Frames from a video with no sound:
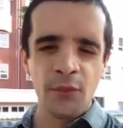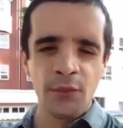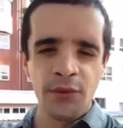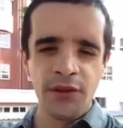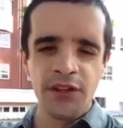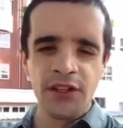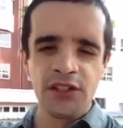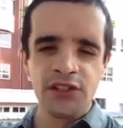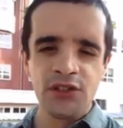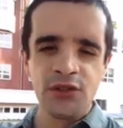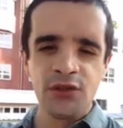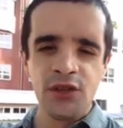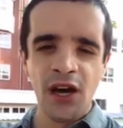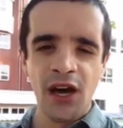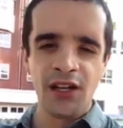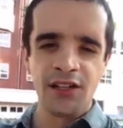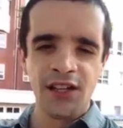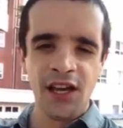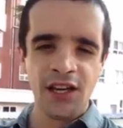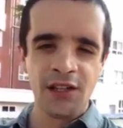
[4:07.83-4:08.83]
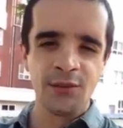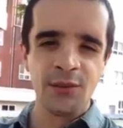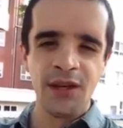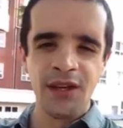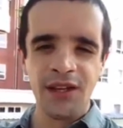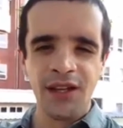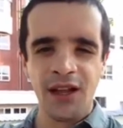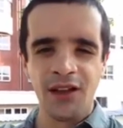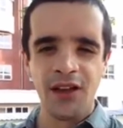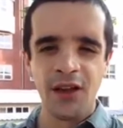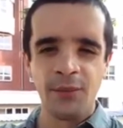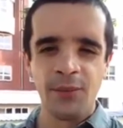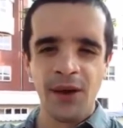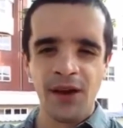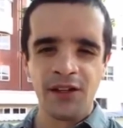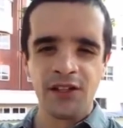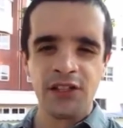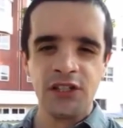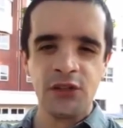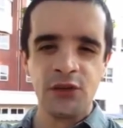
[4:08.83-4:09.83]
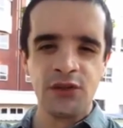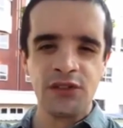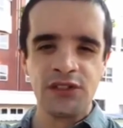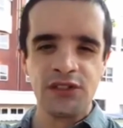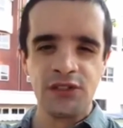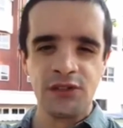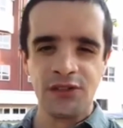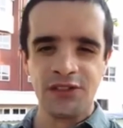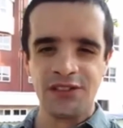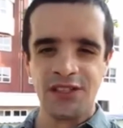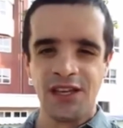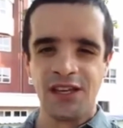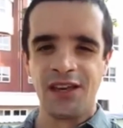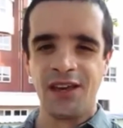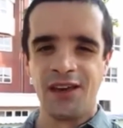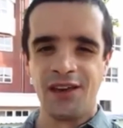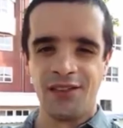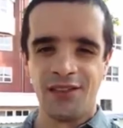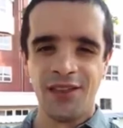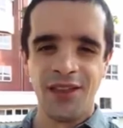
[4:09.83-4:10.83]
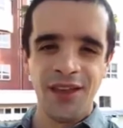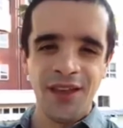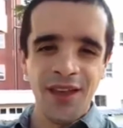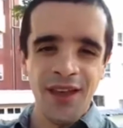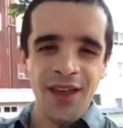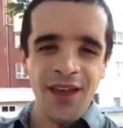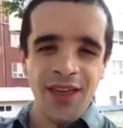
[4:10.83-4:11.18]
please do contact me and I'll get back to you as soon as I can.